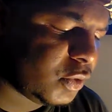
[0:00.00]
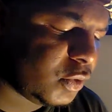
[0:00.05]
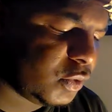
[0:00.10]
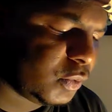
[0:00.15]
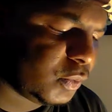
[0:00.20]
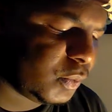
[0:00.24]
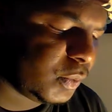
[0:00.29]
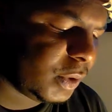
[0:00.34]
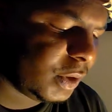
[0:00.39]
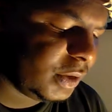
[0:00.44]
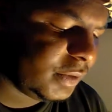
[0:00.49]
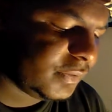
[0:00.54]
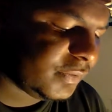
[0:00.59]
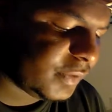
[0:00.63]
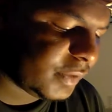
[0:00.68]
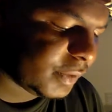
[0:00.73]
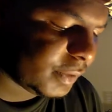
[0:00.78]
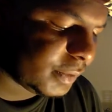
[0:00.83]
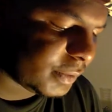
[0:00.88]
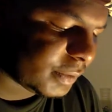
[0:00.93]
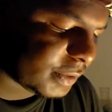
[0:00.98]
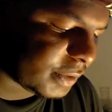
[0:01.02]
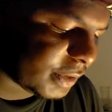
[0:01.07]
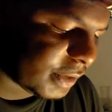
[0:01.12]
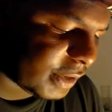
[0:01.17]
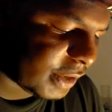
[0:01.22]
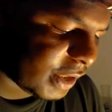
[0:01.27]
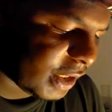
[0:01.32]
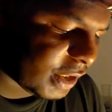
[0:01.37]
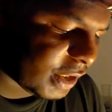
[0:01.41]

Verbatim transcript: you really felt the